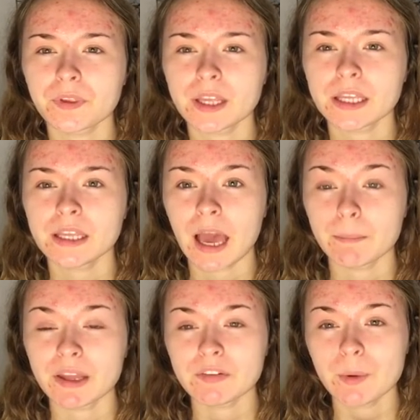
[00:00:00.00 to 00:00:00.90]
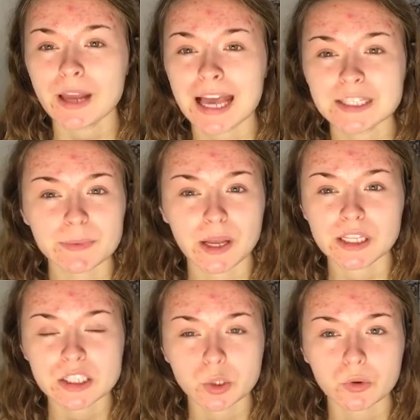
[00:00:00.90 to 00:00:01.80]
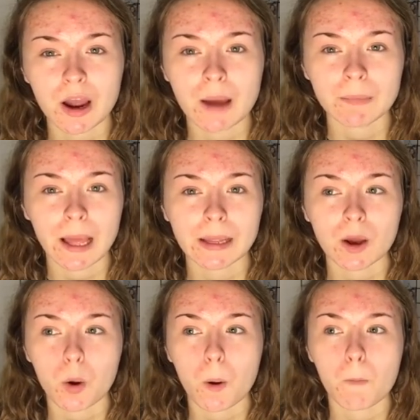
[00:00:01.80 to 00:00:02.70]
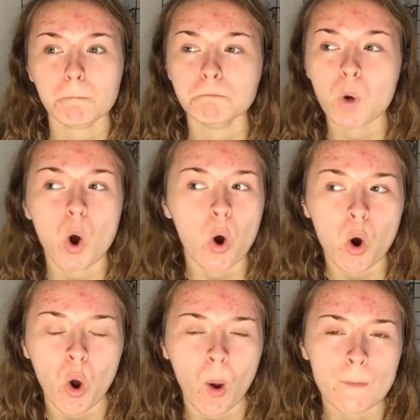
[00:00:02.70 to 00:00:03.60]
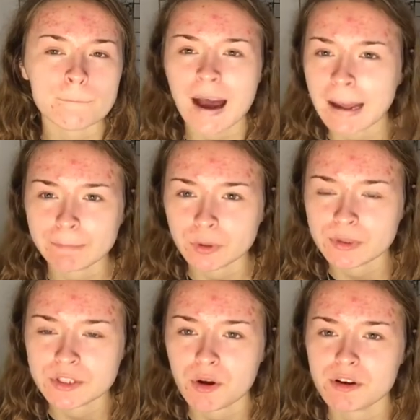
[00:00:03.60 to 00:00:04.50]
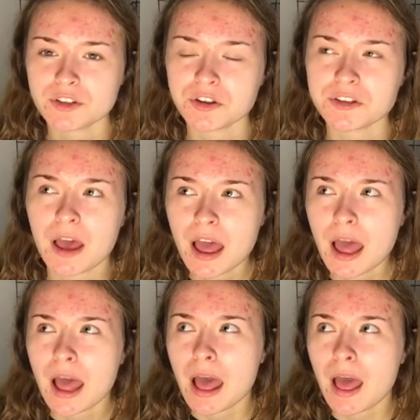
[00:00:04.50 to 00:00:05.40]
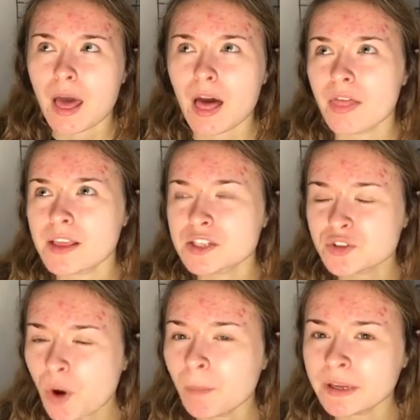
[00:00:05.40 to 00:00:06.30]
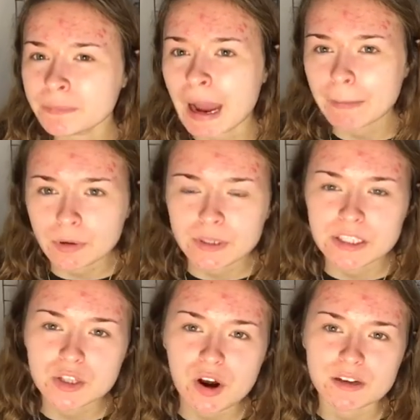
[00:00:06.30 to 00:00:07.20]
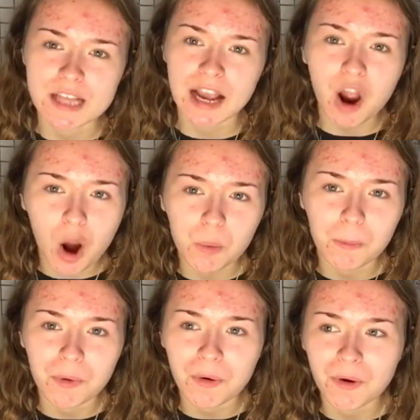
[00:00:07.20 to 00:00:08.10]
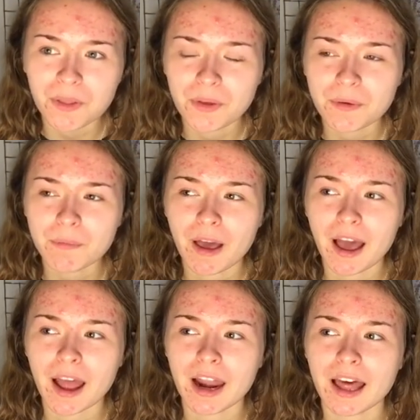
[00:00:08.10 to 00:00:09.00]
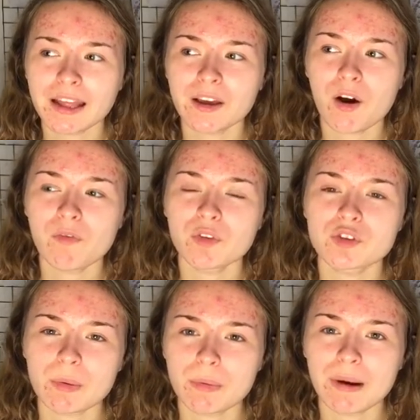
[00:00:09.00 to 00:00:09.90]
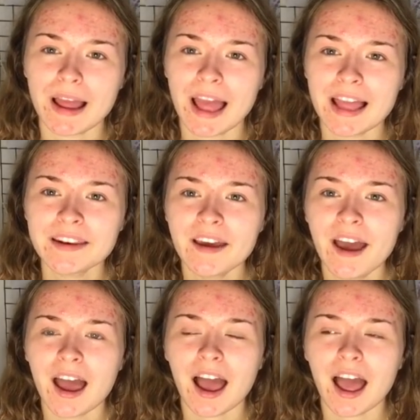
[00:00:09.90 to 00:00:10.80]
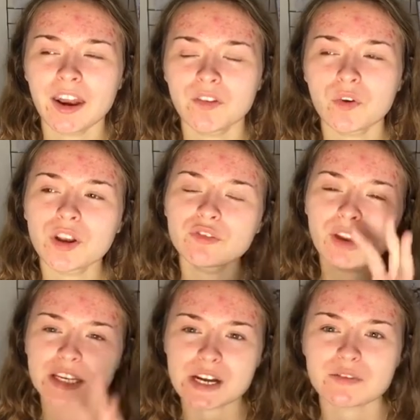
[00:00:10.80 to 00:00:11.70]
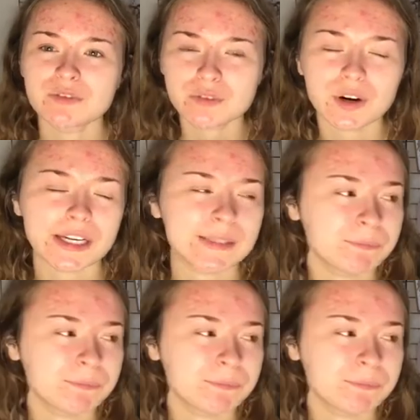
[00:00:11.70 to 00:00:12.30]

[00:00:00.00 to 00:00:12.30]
Yeah, but if you want to ask me on Instagram, like, more mind-blowing stories, because there's so many mind-blowing stories that I can't remember all of them, like, off the top of my head, and I've only written down 3.